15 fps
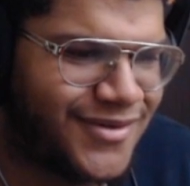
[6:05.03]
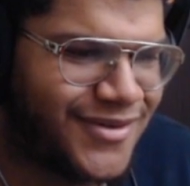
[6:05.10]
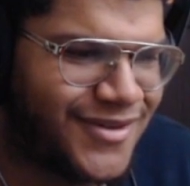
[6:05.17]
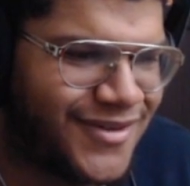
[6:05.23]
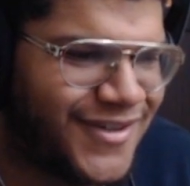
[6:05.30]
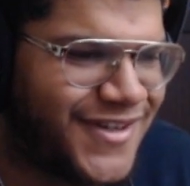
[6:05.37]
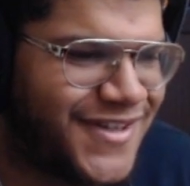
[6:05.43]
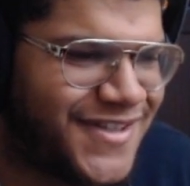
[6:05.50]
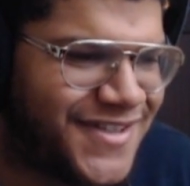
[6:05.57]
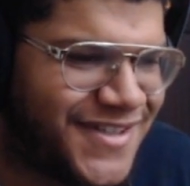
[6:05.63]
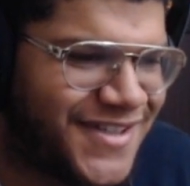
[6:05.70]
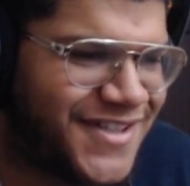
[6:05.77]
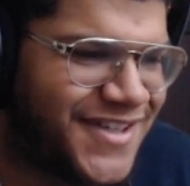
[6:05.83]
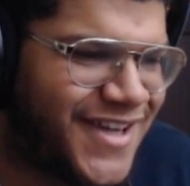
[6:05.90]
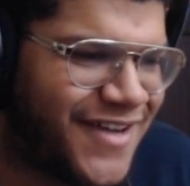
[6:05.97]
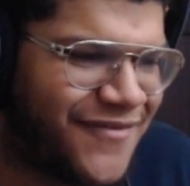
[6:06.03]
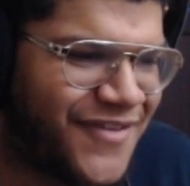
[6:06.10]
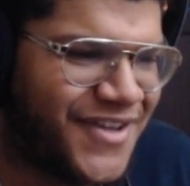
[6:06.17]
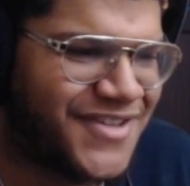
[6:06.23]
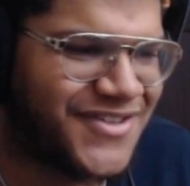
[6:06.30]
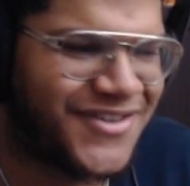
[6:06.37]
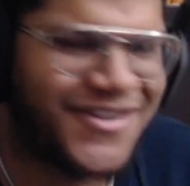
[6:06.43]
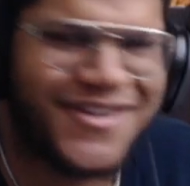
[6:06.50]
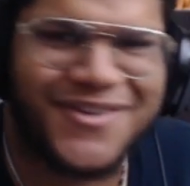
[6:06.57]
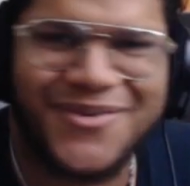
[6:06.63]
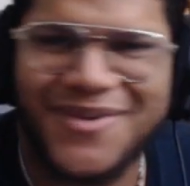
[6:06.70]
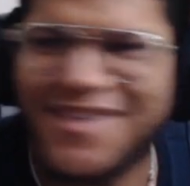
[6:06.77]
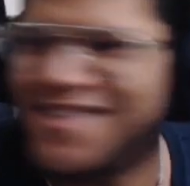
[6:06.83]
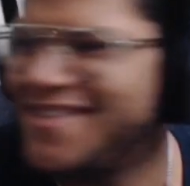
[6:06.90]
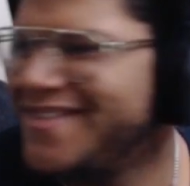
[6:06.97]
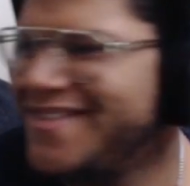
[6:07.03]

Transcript: Look at these CGI fixes. All they doing is...